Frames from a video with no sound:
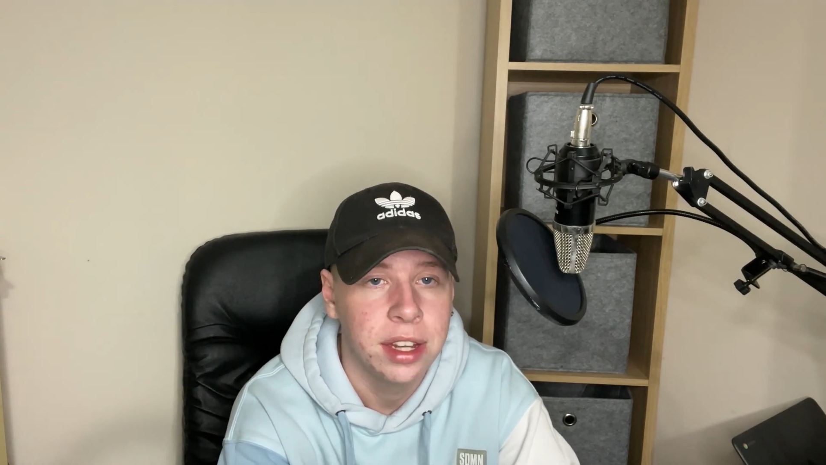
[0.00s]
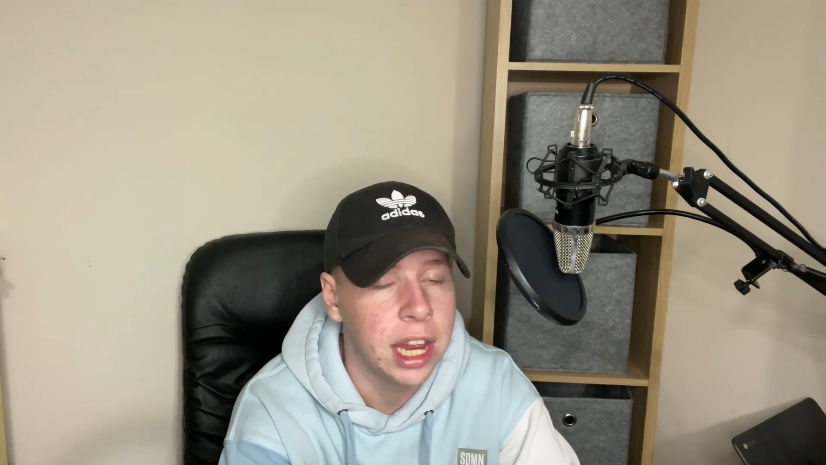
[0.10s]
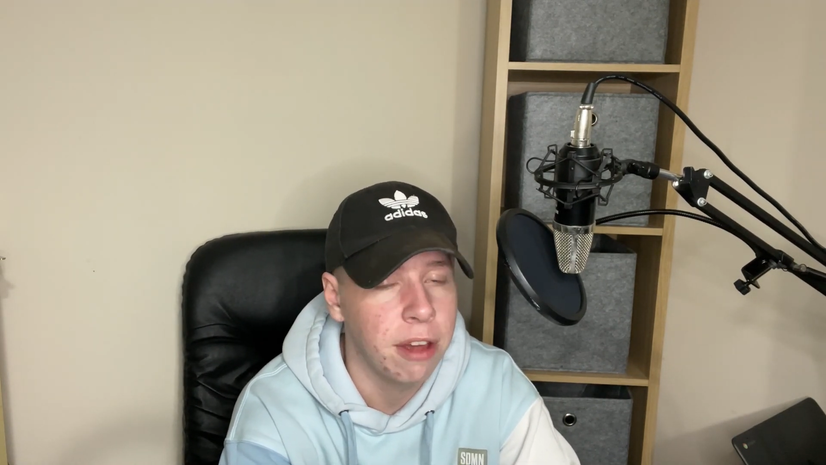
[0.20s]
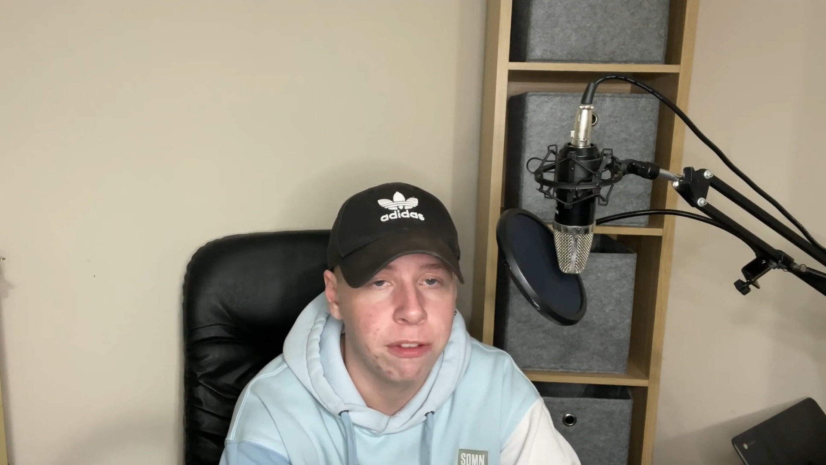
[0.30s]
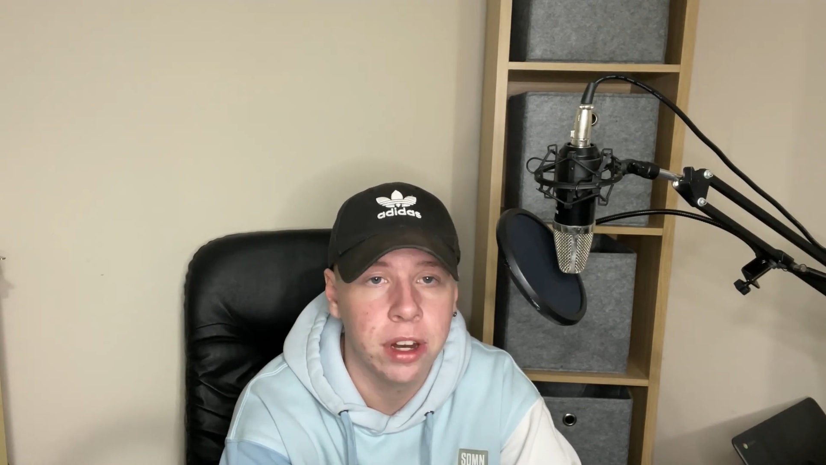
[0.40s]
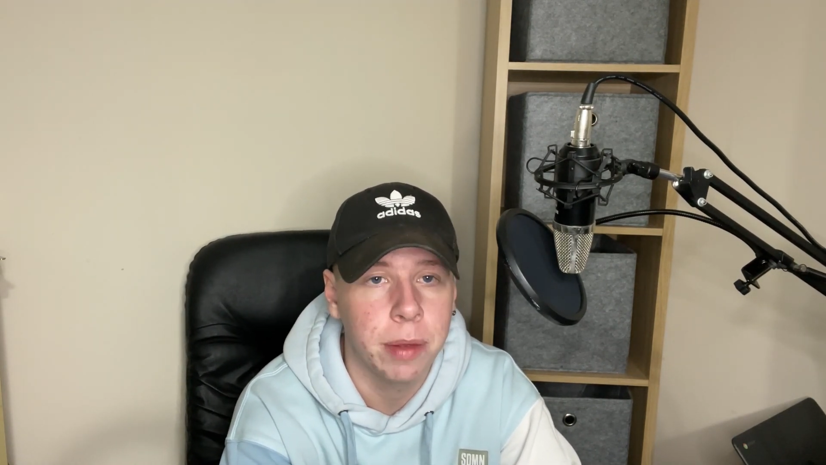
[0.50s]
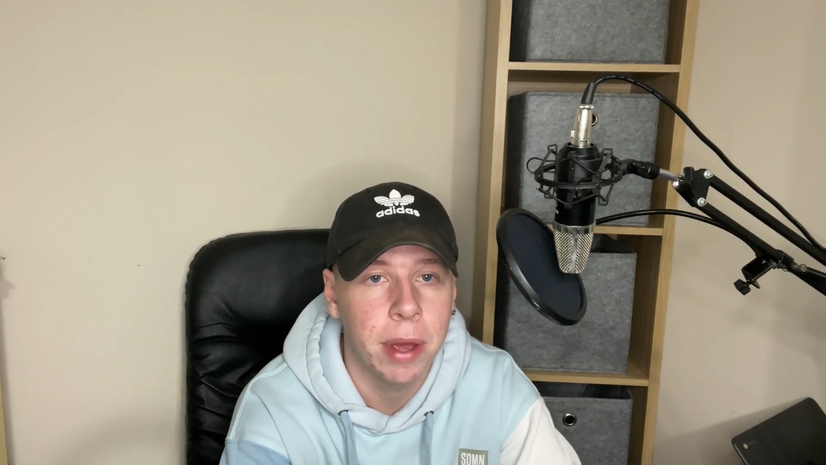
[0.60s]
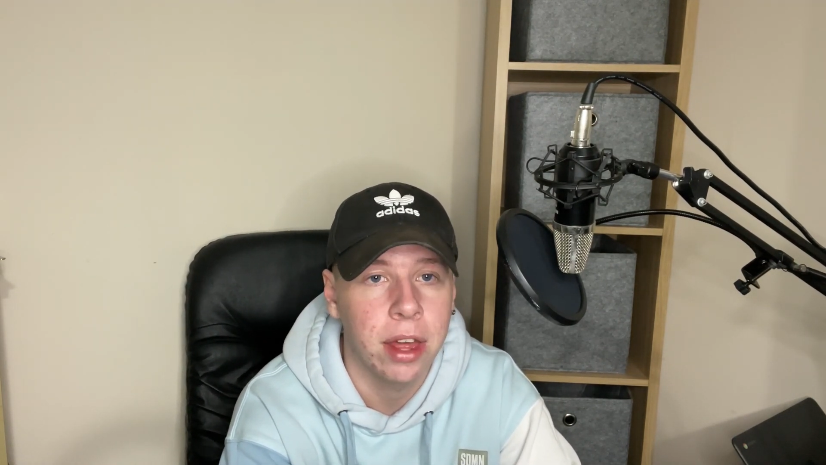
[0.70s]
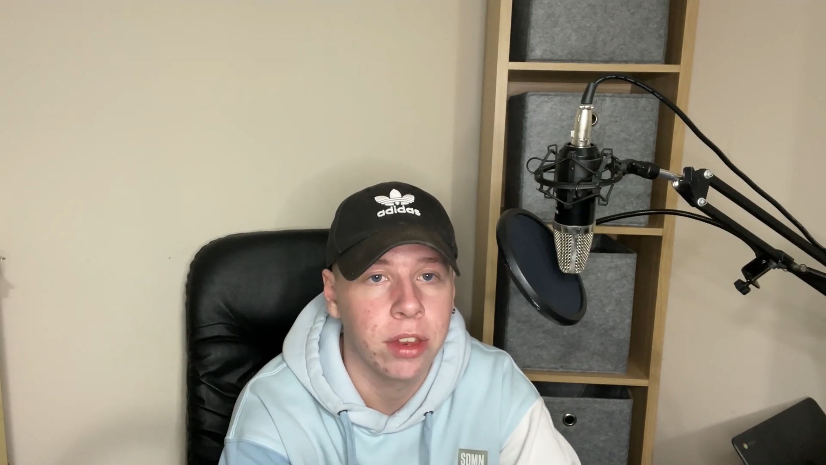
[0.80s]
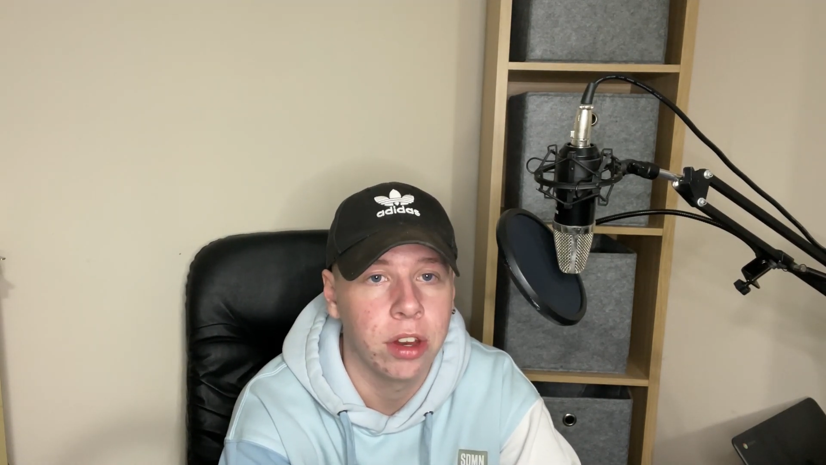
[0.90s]
Definitely
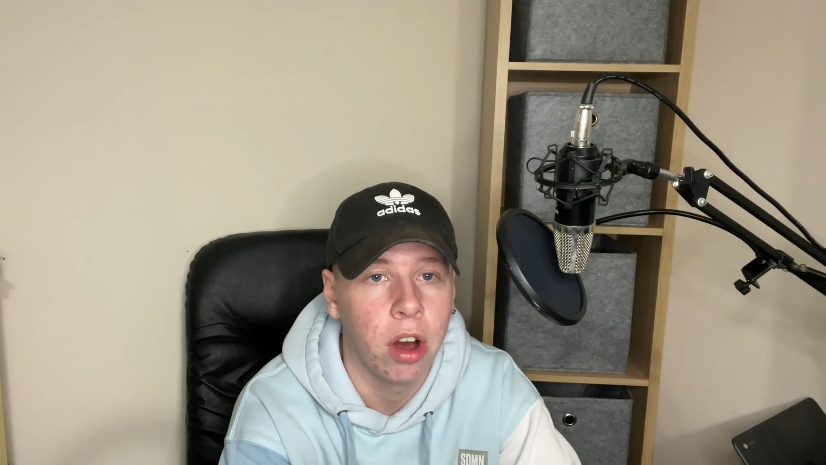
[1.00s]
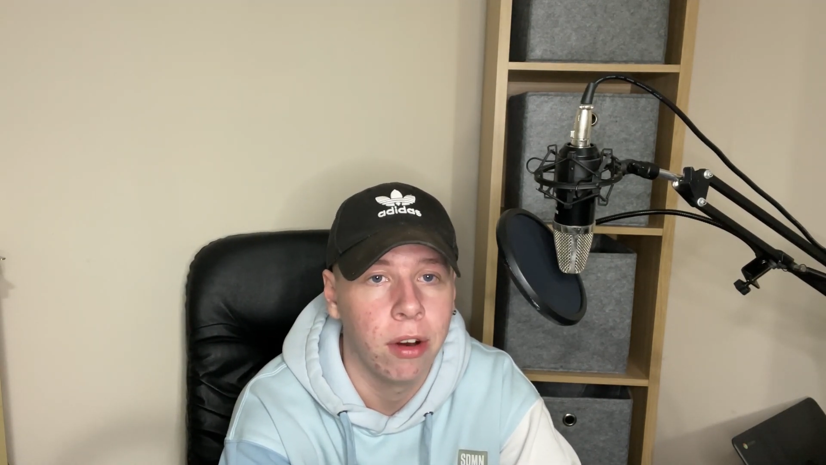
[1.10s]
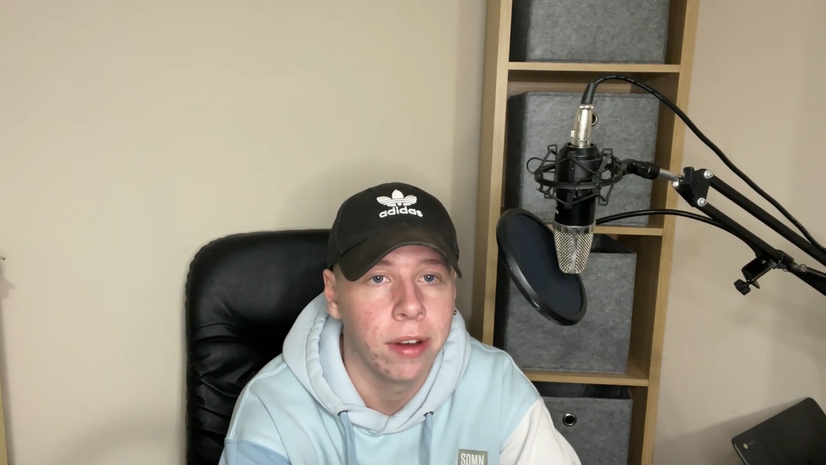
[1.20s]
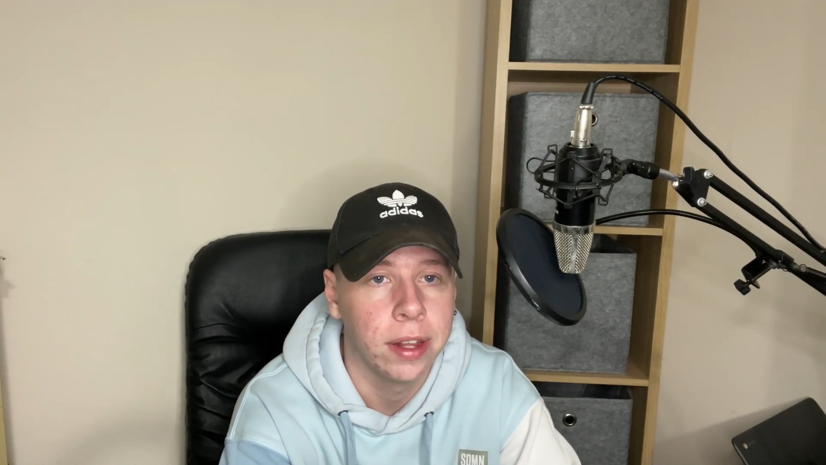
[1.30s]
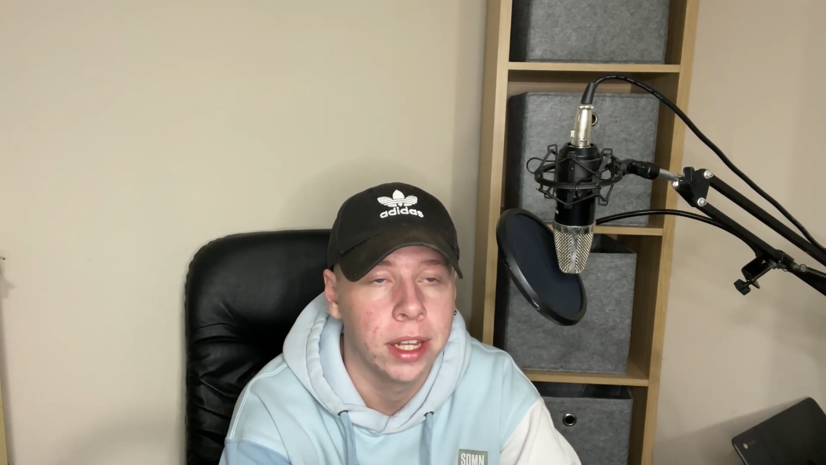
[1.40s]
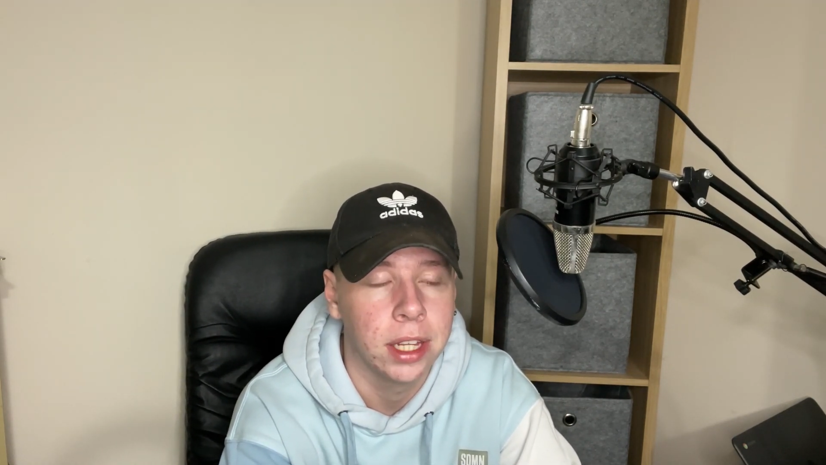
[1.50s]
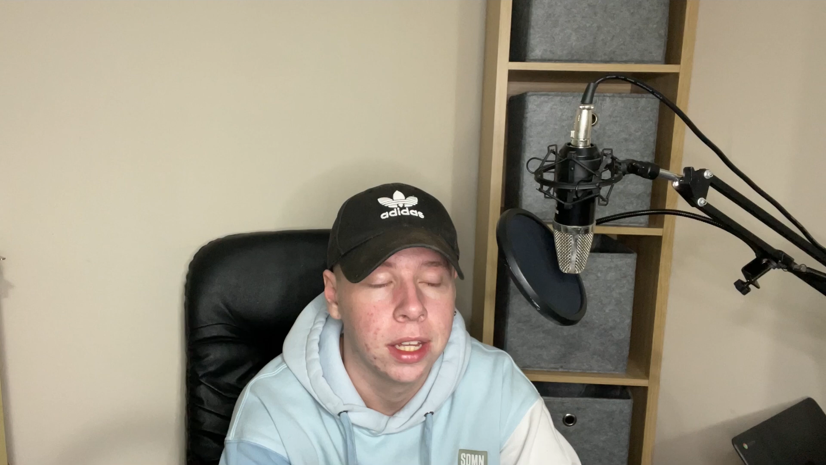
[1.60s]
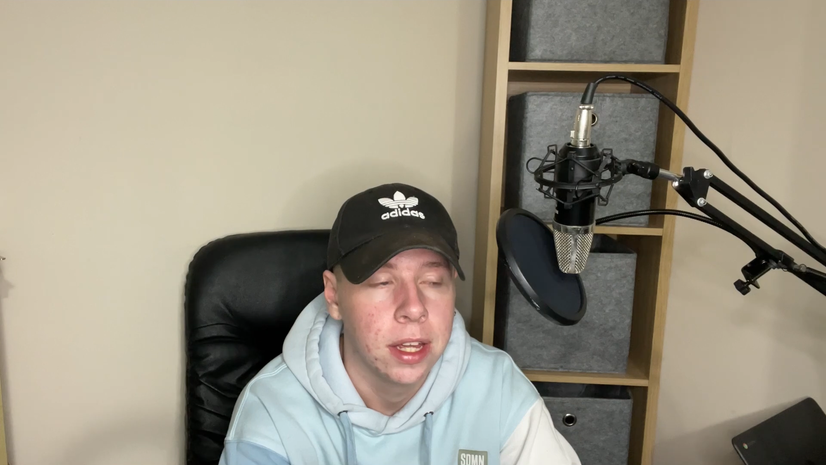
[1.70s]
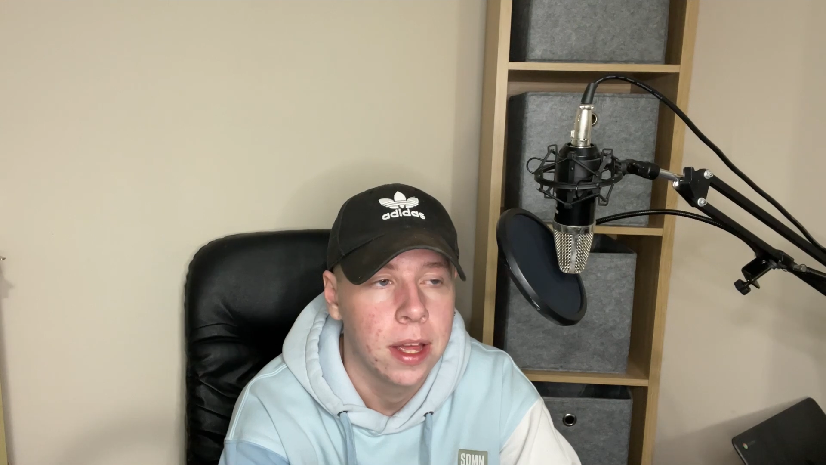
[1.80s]
better than Harley.